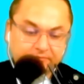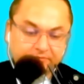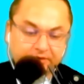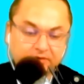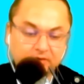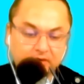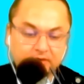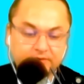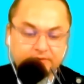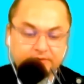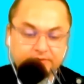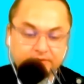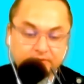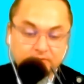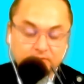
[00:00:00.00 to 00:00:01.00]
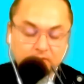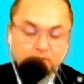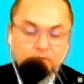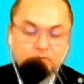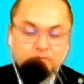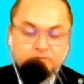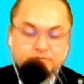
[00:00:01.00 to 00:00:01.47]
regarding their
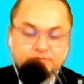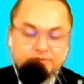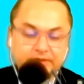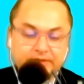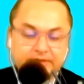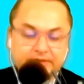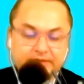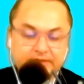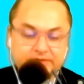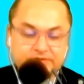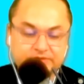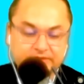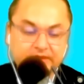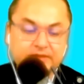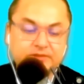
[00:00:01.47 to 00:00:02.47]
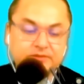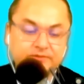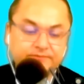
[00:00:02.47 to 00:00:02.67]
goals and the extent